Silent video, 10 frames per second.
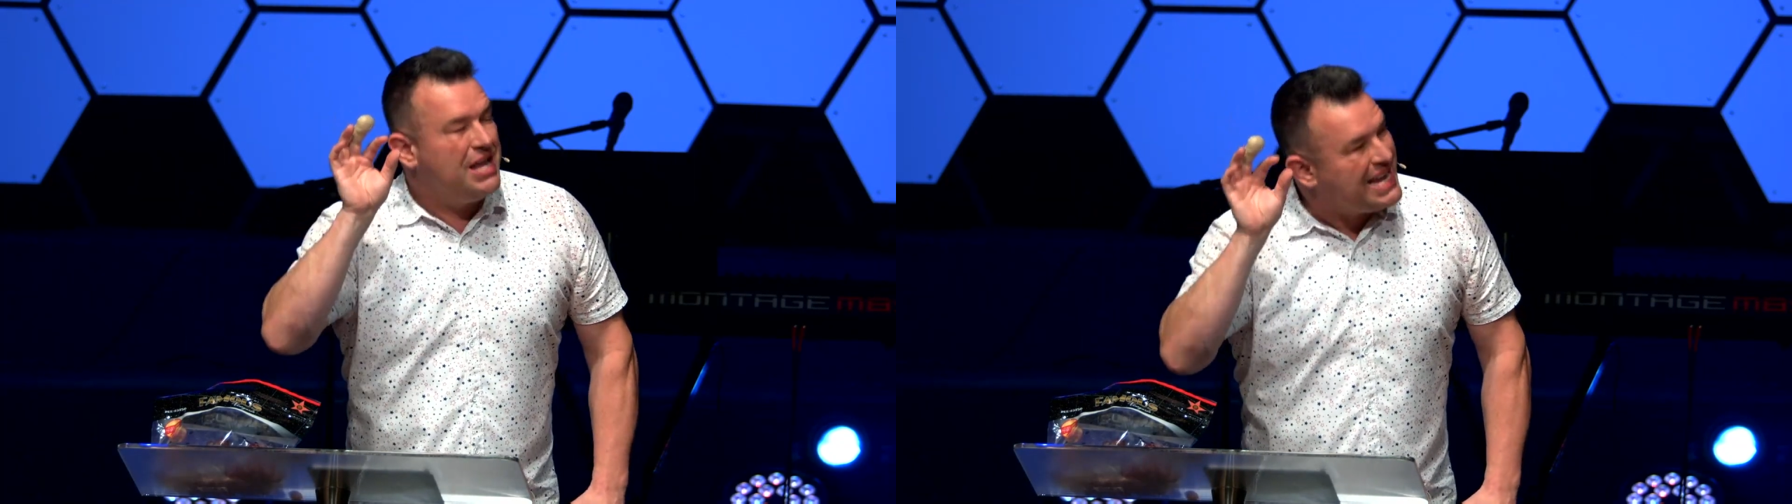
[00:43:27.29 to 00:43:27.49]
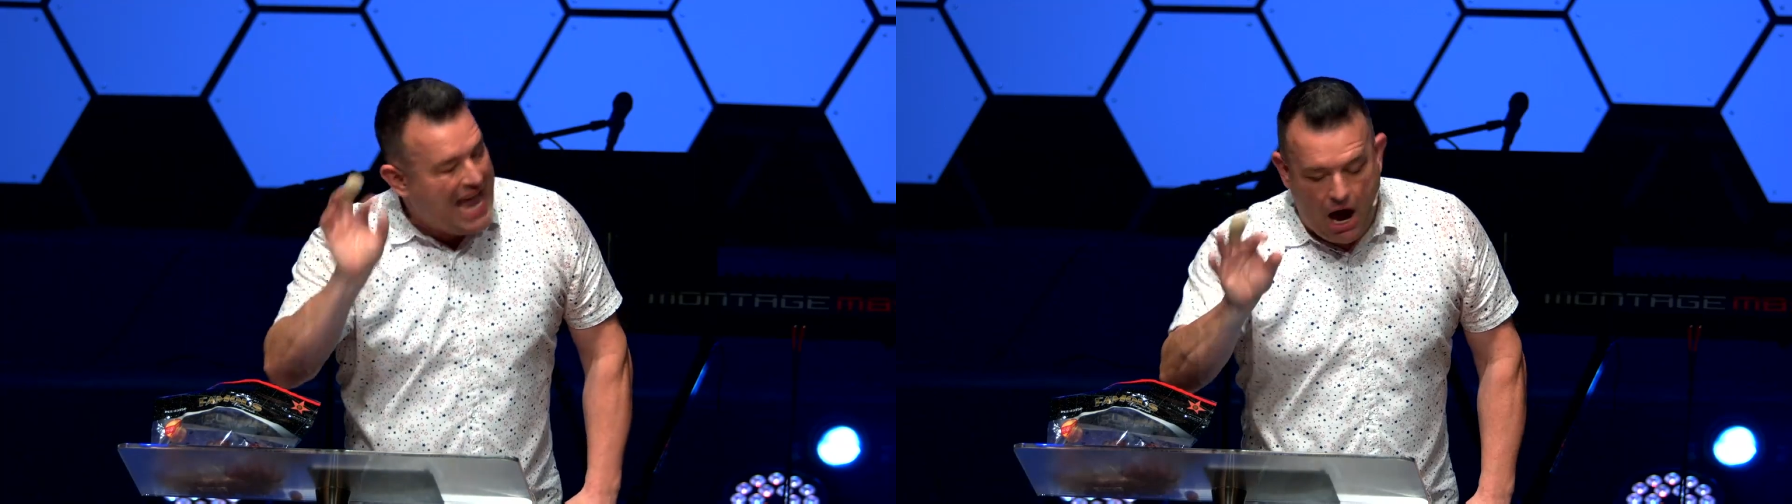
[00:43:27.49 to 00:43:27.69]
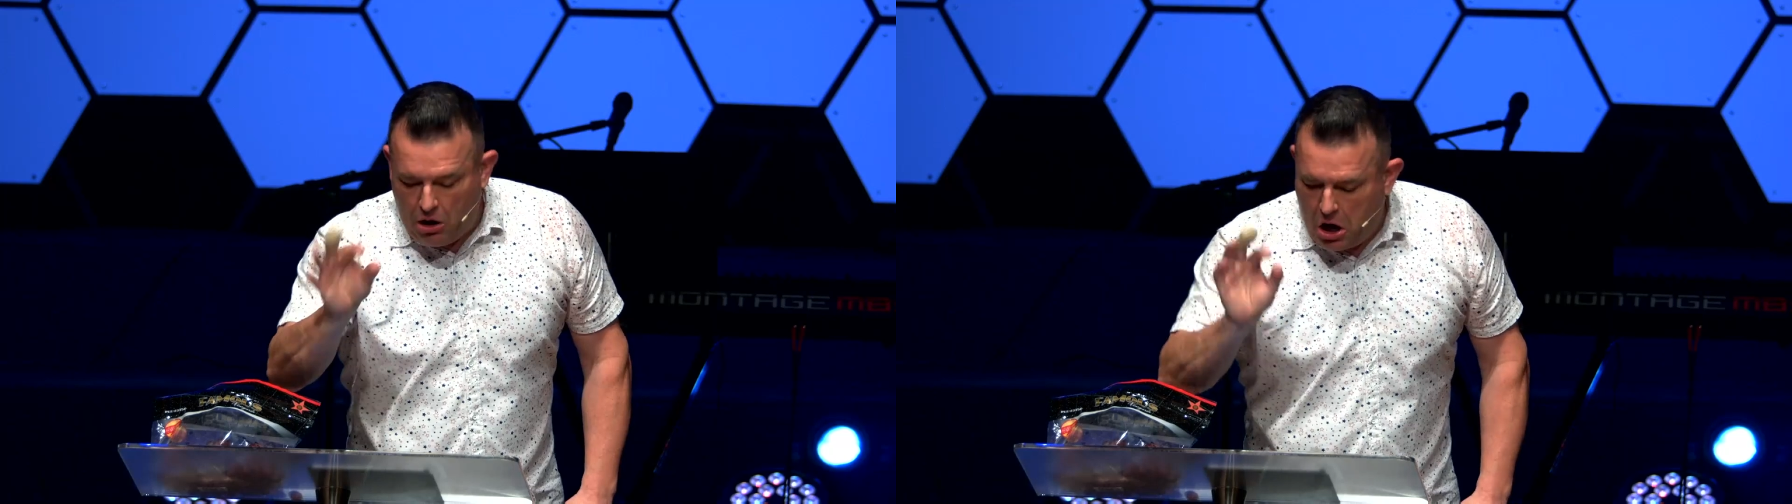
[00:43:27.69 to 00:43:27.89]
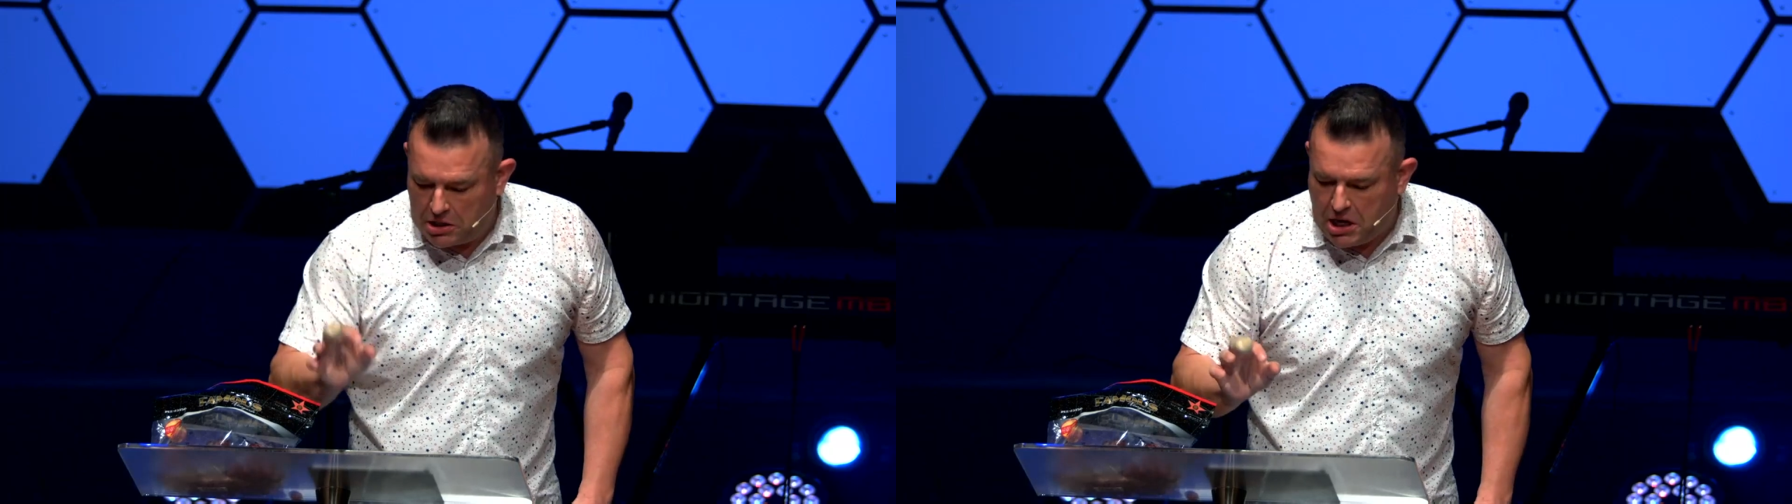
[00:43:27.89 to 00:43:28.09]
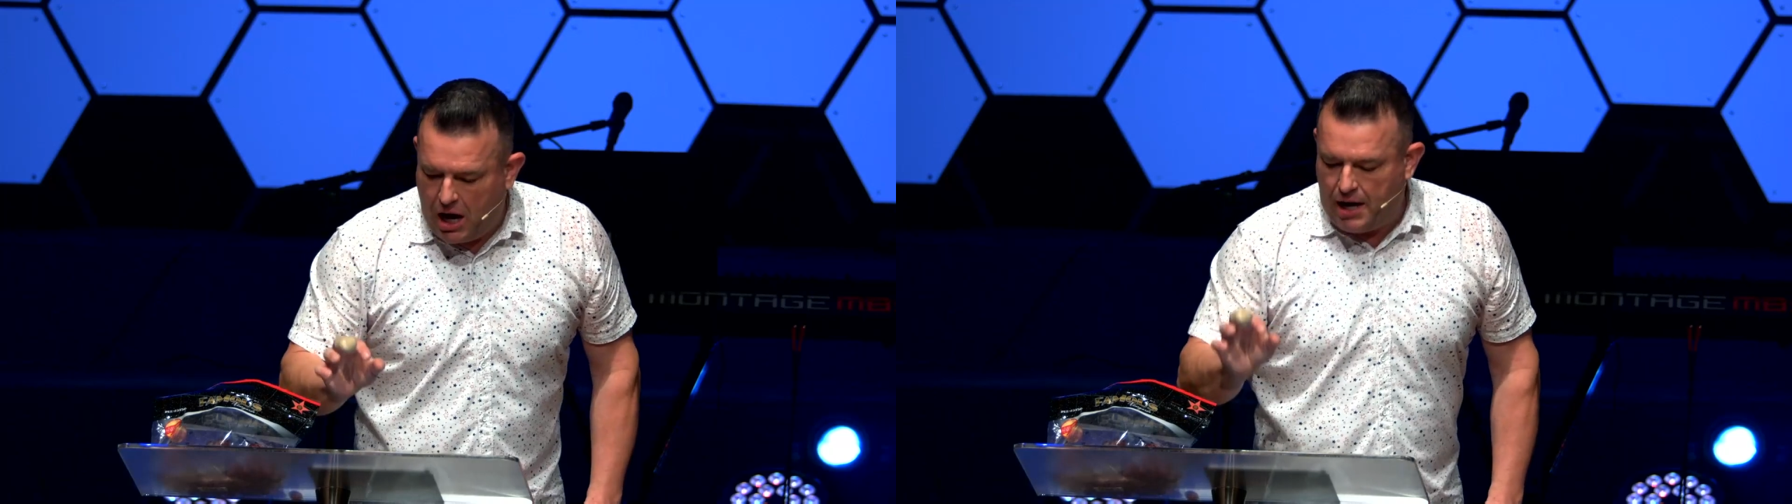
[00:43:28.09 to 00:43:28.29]
can count
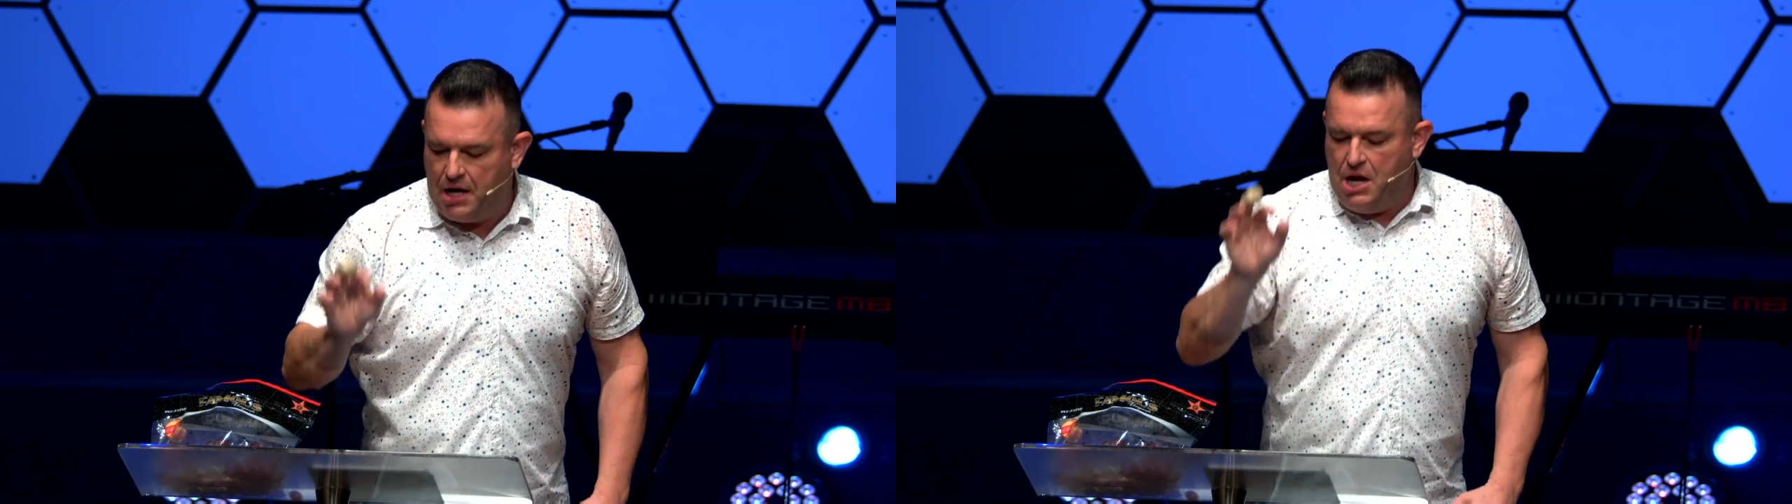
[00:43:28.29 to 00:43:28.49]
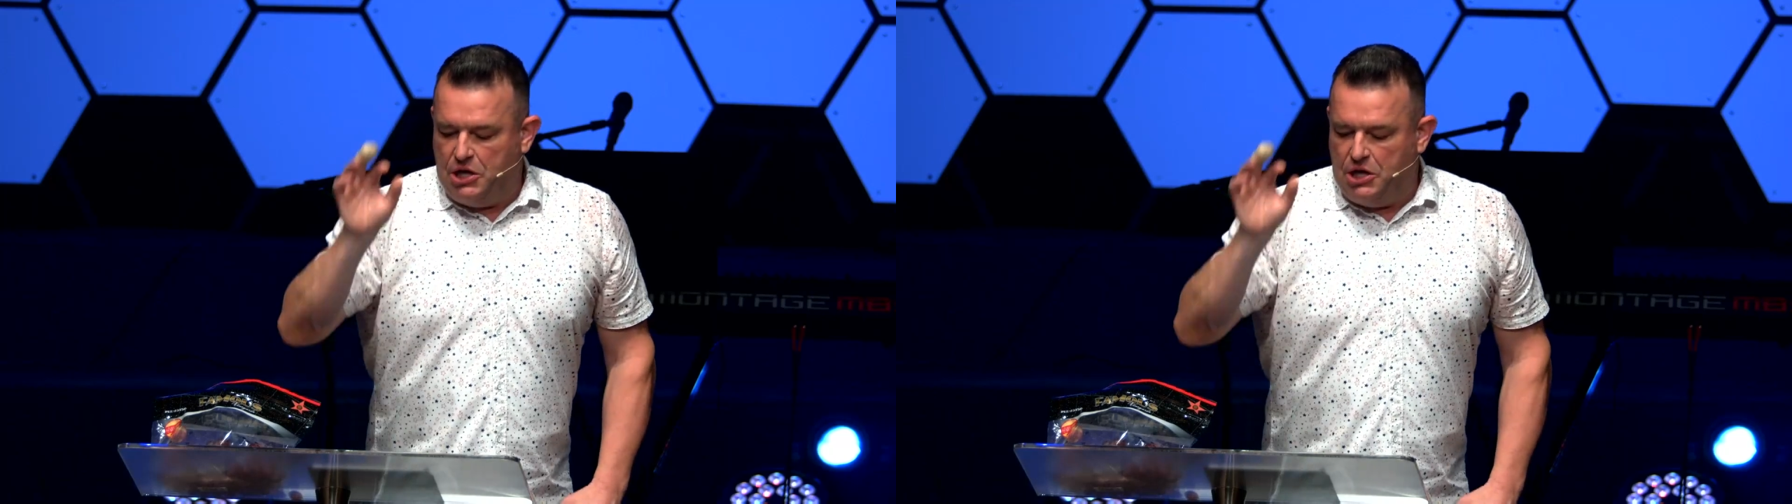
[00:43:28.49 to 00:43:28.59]
on God.